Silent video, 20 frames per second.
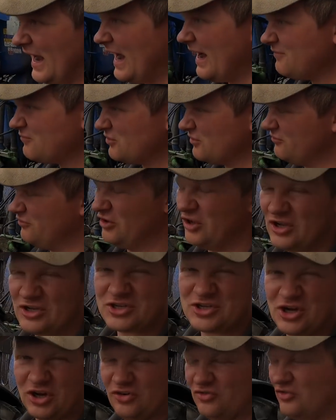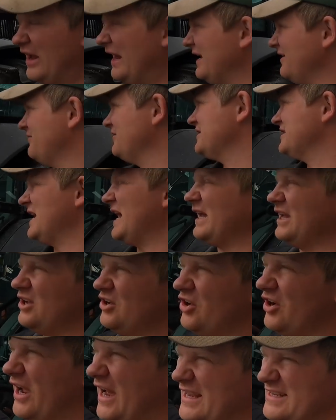after first got ready for second
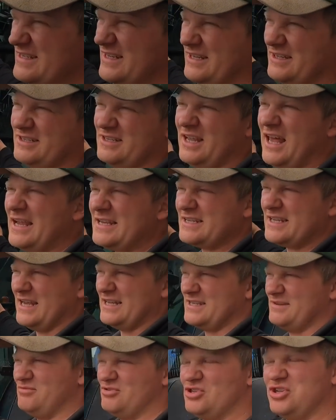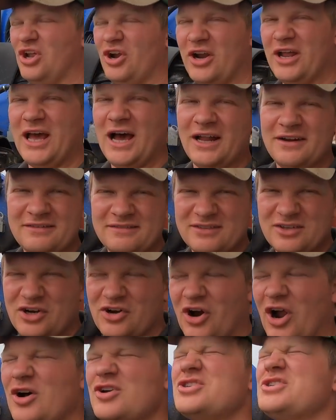coat. Get some, let's get some slurry on,
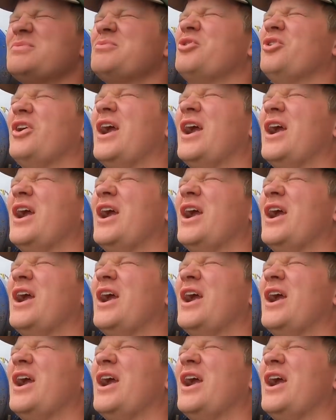grow some